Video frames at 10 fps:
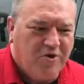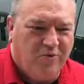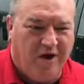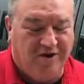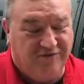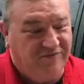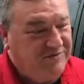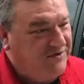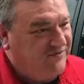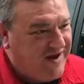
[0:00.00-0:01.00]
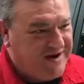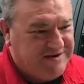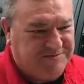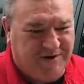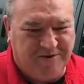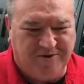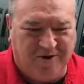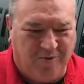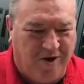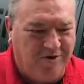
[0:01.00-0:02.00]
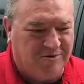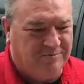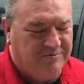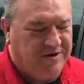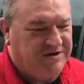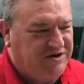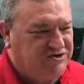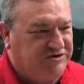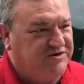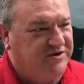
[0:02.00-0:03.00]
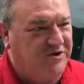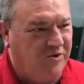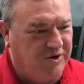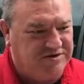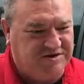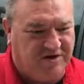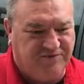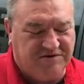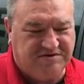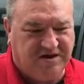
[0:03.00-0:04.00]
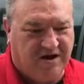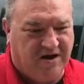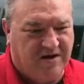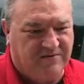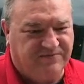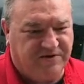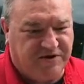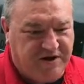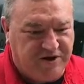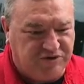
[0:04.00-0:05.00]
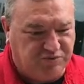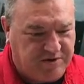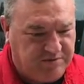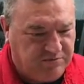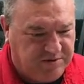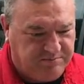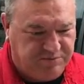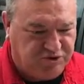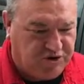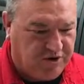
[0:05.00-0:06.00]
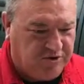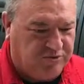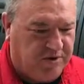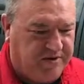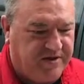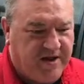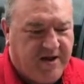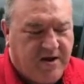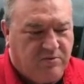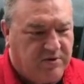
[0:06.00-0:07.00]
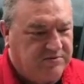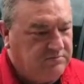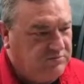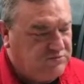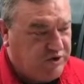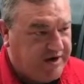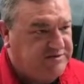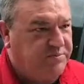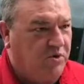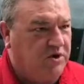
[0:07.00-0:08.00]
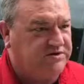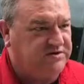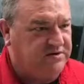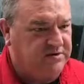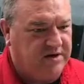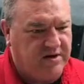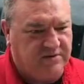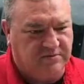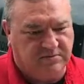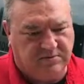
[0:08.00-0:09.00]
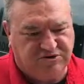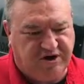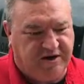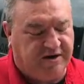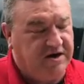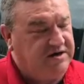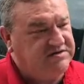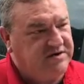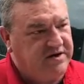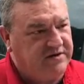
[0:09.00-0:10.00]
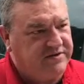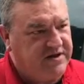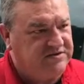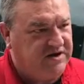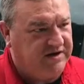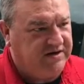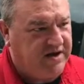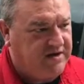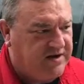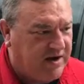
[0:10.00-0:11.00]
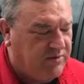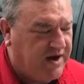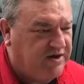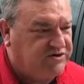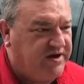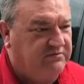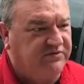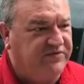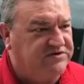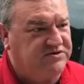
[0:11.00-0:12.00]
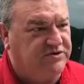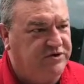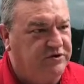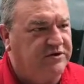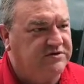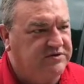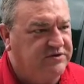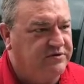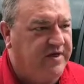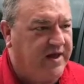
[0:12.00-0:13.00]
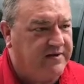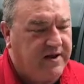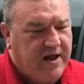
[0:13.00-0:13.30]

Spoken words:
Well, the van has been a welcome addition to the coroner's office. For years, we struggled with transports and chain of custody and things like that. Now we actually have a physical unit to do that.